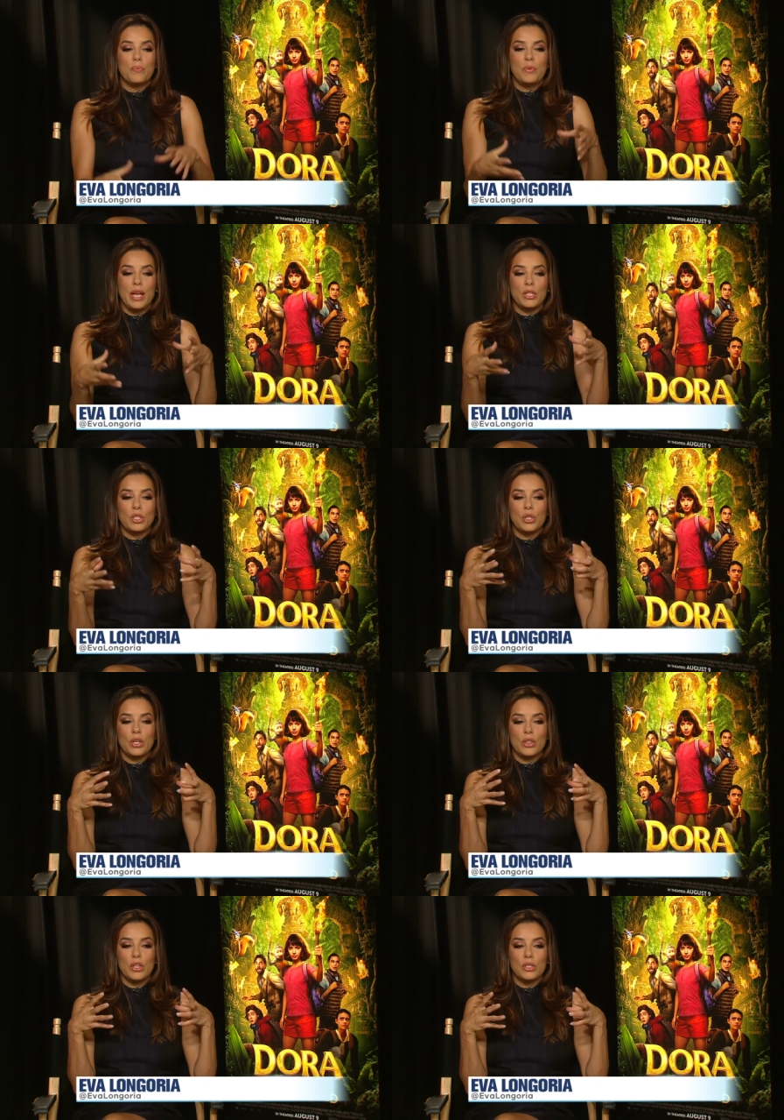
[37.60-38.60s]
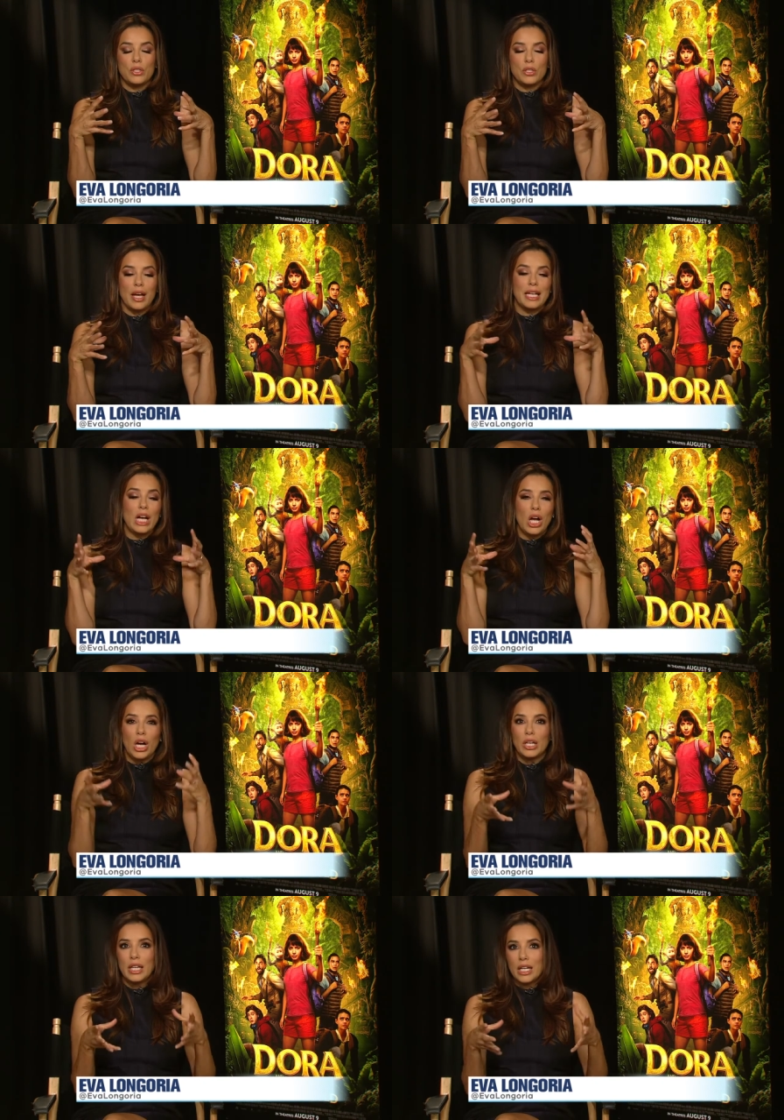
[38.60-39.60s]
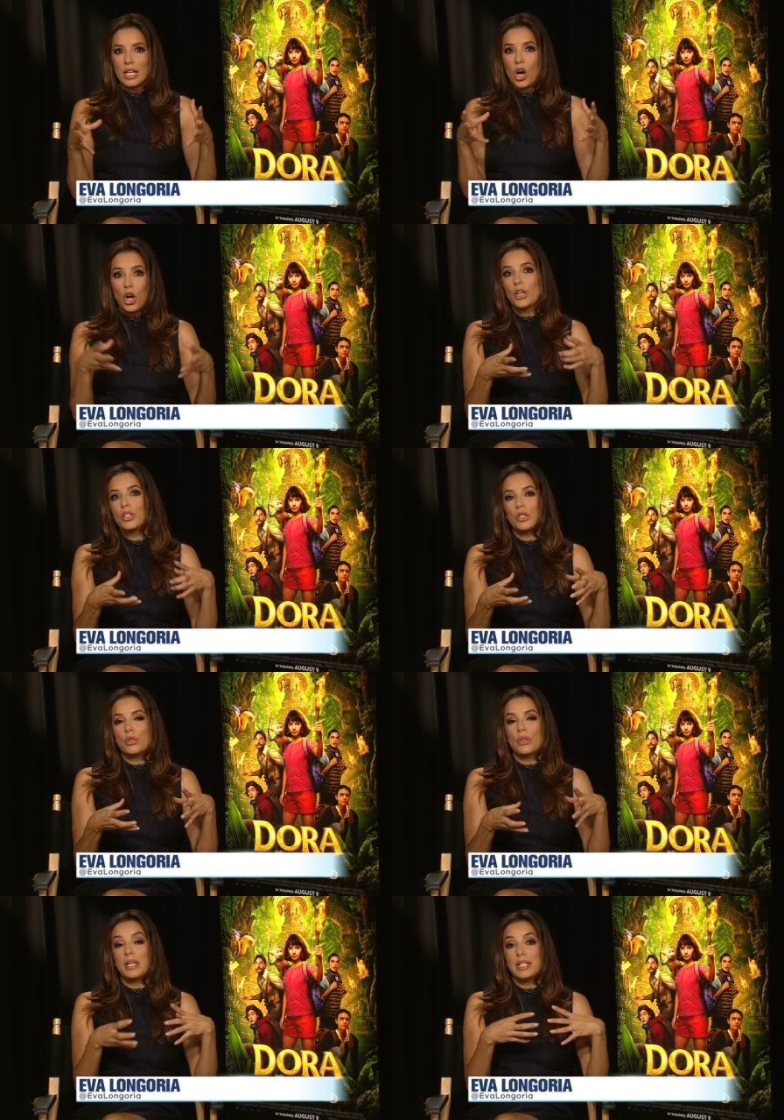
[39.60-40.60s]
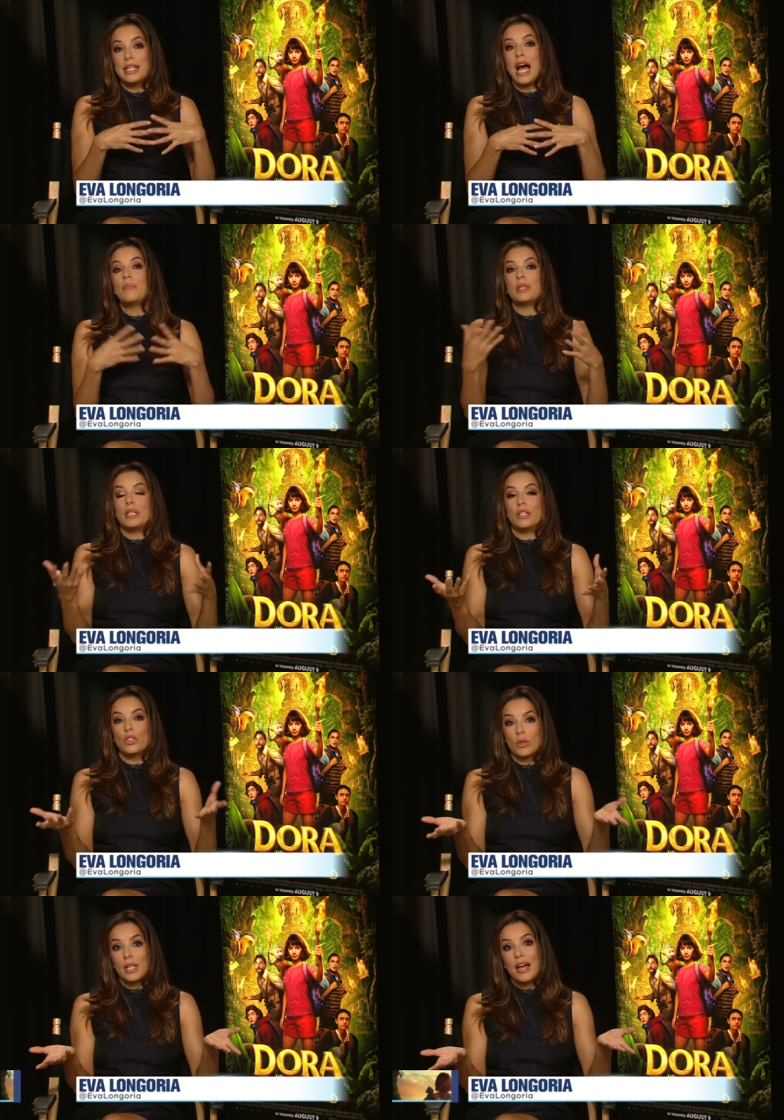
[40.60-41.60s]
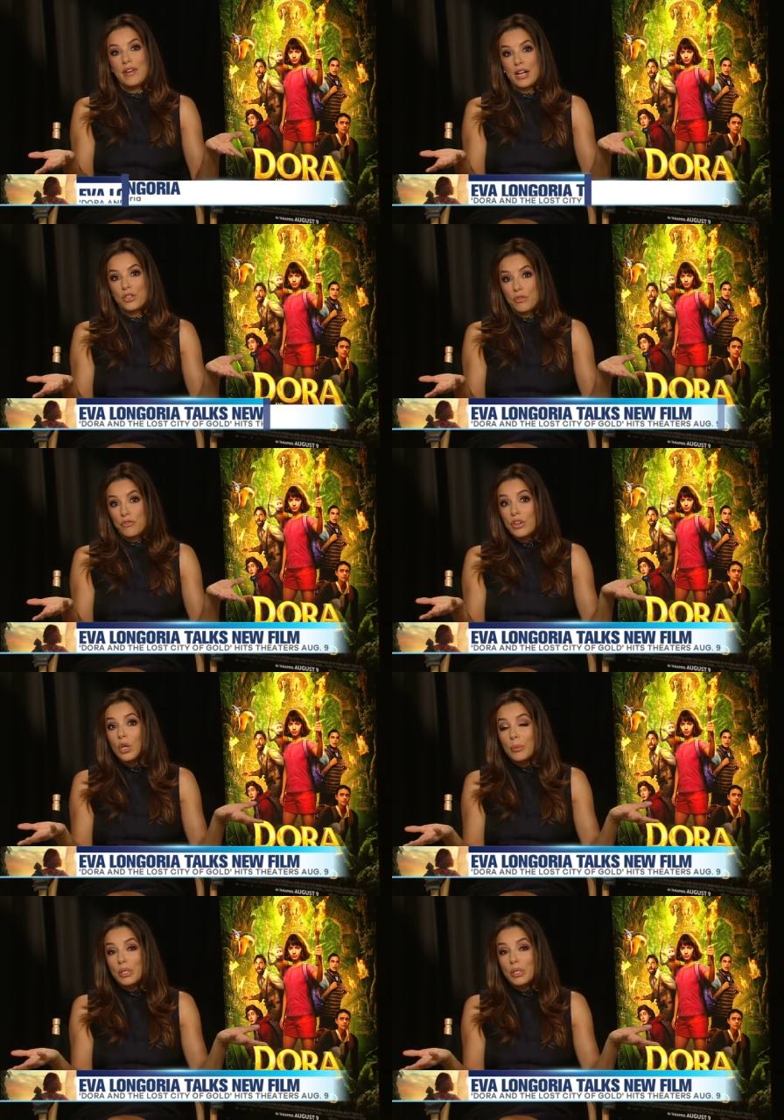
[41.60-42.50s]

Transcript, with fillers: they took this iconic cartoon and adapted it into a live action film.